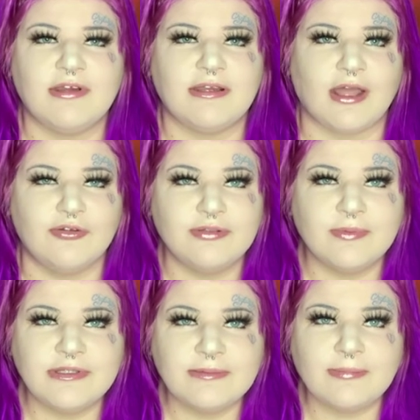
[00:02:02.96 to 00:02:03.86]
an
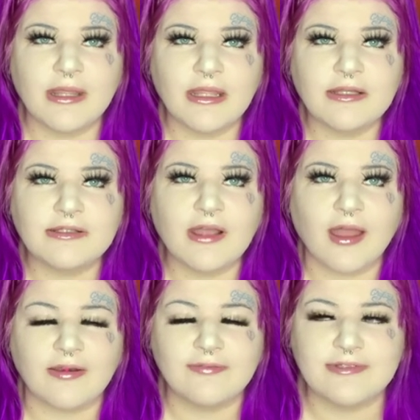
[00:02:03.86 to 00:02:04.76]
announcement to make that's
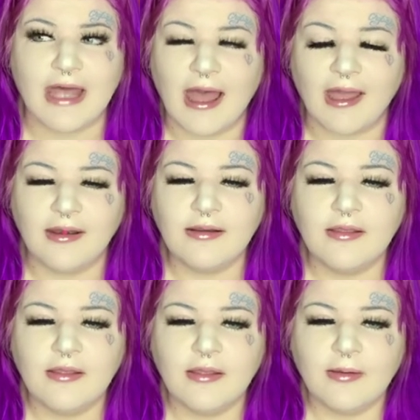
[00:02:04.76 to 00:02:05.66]
kind of sad,
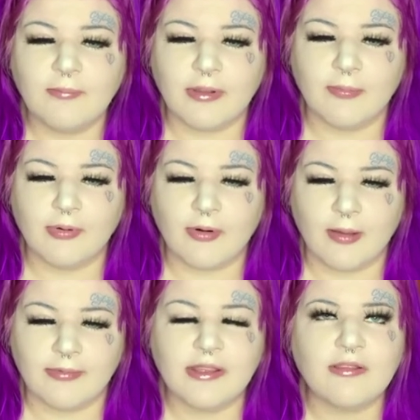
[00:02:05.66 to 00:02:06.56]
but
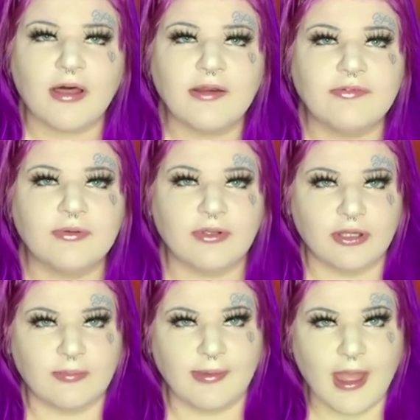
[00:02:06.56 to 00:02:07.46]
probably a lot of you are
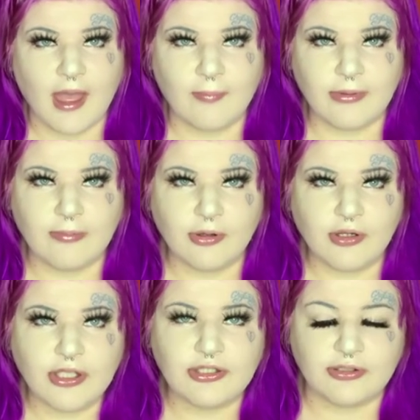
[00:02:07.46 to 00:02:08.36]
gonna be happy about
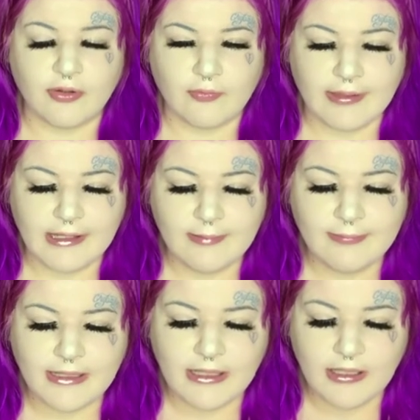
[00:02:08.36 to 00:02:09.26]
it because you don't like
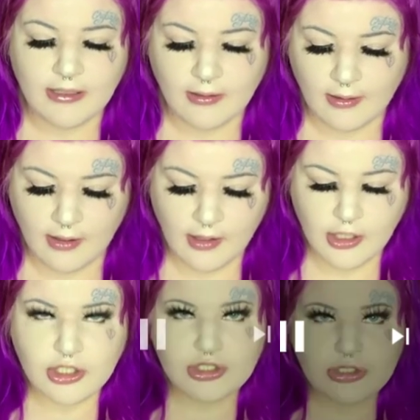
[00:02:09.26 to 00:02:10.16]
me.
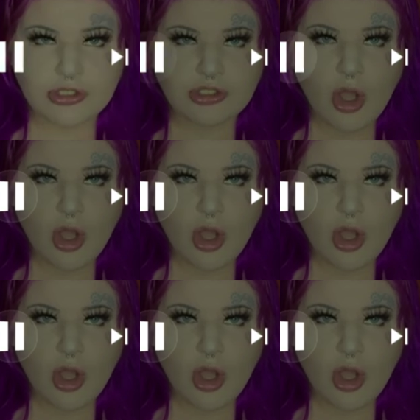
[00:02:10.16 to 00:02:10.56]
So,